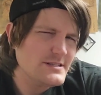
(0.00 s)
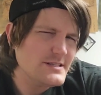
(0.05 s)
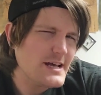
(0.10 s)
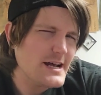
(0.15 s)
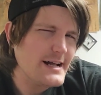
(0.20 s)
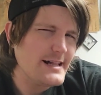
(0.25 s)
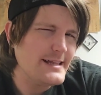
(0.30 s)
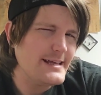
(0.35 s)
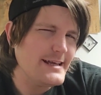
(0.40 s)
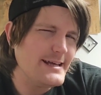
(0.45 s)

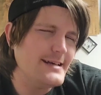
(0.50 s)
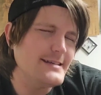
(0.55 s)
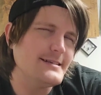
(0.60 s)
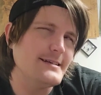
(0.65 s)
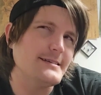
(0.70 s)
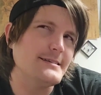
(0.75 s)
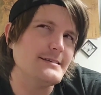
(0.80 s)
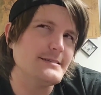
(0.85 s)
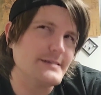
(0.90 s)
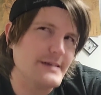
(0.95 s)
exactly is
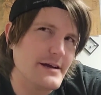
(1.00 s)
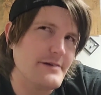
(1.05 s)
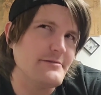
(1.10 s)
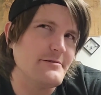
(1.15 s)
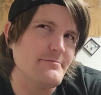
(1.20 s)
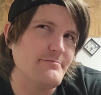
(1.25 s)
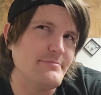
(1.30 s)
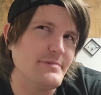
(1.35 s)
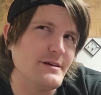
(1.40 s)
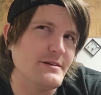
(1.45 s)
a
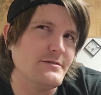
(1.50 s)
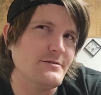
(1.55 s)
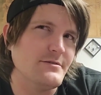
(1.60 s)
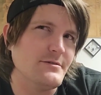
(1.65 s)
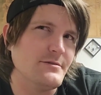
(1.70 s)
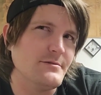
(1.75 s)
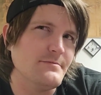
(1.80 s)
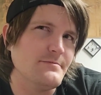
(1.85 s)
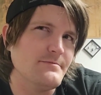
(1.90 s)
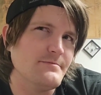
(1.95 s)
scarab
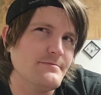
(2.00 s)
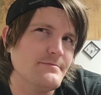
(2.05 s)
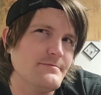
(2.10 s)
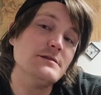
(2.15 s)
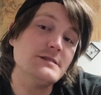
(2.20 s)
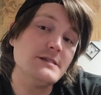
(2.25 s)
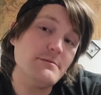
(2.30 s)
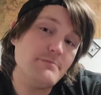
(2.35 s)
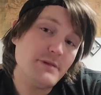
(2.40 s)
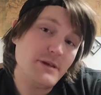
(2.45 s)
beetle? Well,
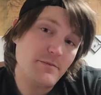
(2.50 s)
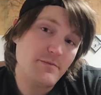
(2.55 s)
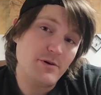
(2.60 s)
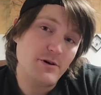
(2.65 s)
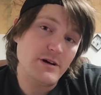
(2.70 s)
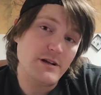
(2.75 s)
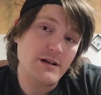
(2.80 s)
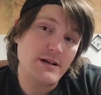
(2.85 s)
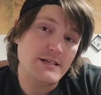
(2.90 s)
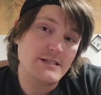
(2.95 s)
simply
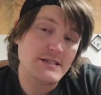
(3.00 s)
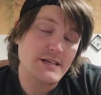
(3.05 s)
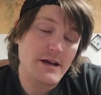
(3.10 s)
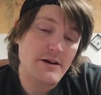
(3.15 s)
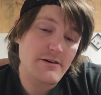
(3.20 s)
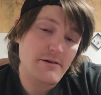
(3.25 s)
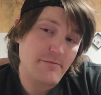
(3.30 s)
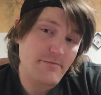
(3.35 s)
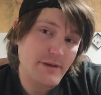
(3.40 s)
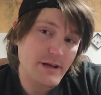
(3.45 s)
put, a
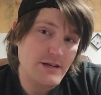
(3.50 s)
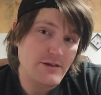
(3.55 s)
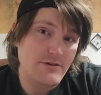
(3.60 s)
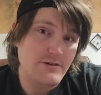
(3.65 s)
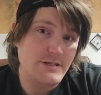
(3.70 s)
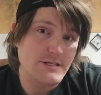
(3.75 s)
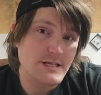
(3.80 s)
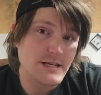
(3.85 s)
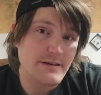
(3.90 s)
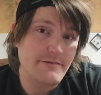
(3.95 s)
scarab
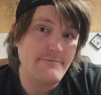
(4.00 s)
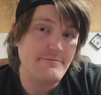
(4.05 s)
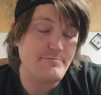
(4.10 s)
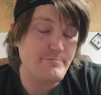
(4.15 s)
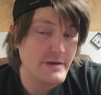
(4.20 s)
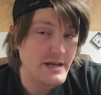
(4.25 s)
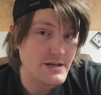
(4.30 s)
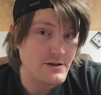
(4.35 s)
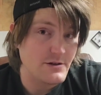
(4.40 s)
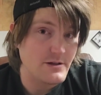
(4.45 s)
beetle is a
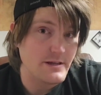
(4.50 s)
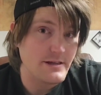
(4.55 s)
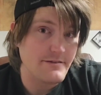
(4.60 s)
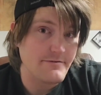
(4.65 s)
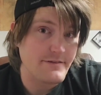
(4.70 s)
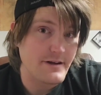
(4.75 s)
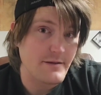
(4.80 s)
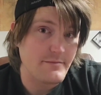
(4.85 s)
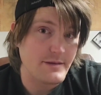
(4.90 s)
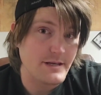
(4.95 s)
beetle in the
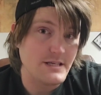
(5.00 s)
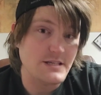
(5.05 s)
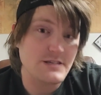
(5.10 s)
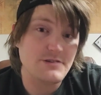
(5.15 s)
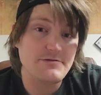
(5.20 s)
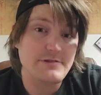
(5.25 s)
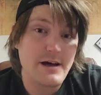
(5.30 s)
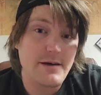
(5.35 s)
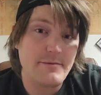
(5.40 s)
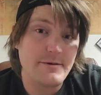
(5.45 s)
family
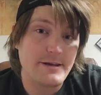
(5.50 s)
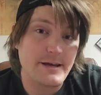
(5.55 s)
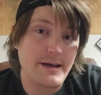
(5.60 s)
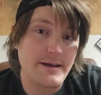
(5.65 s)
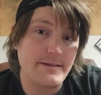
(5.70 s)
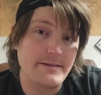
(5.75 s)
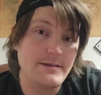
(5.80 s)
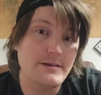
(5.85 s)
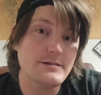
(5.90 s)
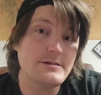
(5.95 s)

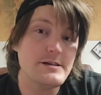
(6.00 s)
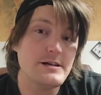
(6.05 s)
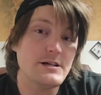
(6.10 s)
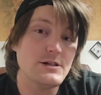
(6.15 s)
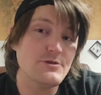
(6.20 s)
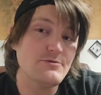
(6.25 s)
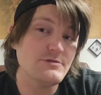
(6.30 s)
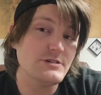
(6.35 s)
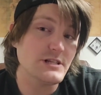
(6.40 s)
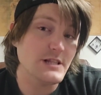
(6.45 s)
Scarabidae. This
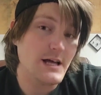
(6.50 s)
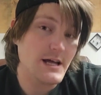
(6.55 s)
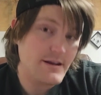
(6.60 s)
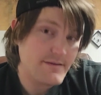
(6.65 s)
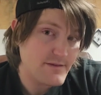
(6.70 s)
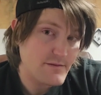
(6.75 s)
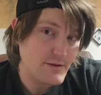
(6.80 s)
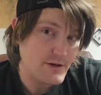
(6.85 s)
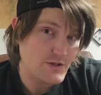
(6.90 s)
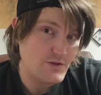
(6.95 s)
includes a lot
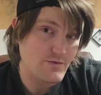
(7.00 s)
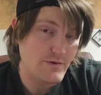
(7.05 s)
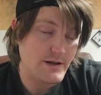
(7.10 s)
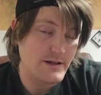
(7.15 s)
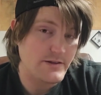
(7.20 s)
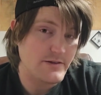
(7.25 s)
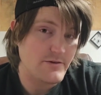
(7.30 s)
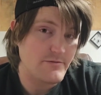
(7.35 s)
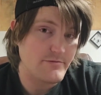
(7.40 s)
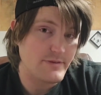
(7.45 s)
of the most
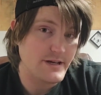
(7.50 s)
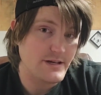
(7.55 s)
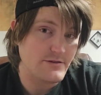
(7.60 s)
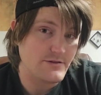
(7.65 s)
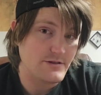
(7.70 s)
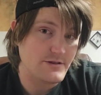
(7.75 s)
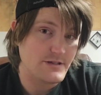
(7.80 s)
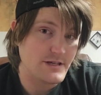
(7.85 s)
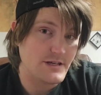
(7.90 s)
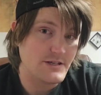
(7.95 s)
well-known
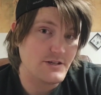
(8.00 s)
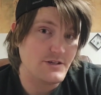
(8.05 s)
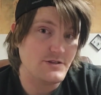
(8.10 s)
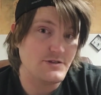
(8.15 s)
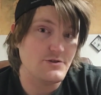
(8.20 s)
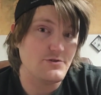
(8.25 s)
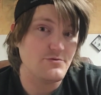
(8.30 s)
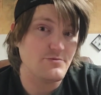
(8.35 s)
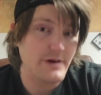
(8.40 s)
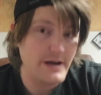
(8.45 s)
beetles, such
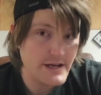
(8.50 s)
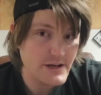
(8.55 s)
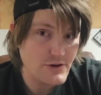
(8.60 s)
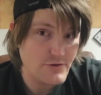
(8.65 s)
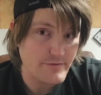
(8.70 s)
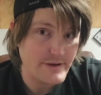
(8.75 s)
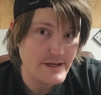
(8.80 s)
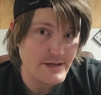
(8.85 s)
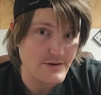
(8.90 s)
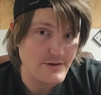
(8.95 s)
as your rhino
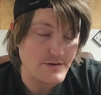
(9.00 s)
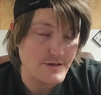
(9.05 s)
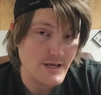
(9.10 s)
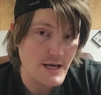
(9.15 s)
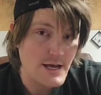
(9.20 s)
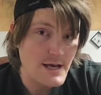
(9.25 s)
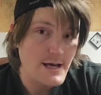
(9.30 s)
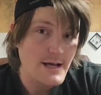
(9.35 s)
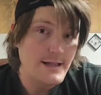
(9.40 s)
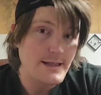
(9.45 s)
beetles,
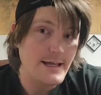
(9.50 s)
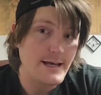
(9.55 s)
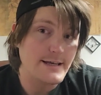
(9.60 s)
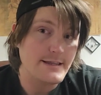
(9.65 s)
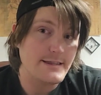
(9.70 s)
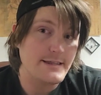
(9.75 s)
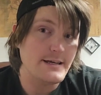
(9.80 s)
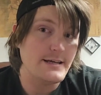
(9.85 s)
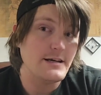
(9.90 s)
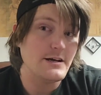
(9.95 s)

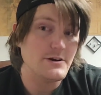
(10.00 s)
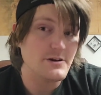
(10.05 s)
like the